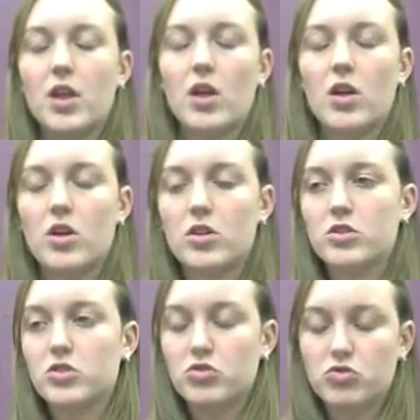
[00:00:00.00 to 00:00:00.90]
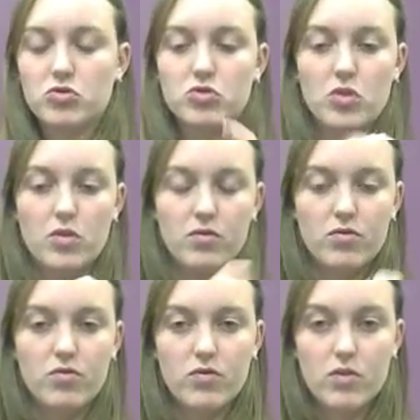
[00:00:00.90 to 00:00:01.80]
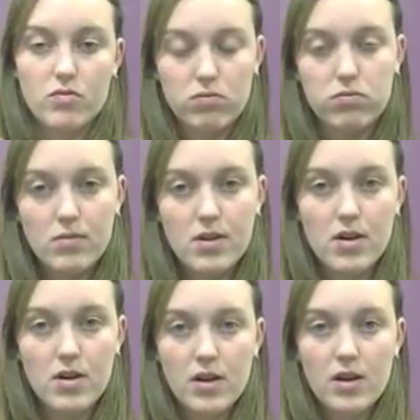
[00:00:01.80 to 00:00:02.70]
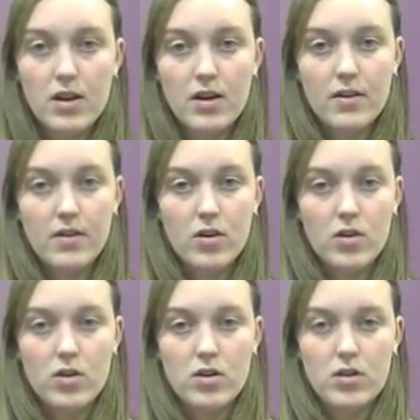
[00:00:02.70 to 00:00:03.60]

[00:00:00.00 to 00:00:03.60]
if we measure one of these sides,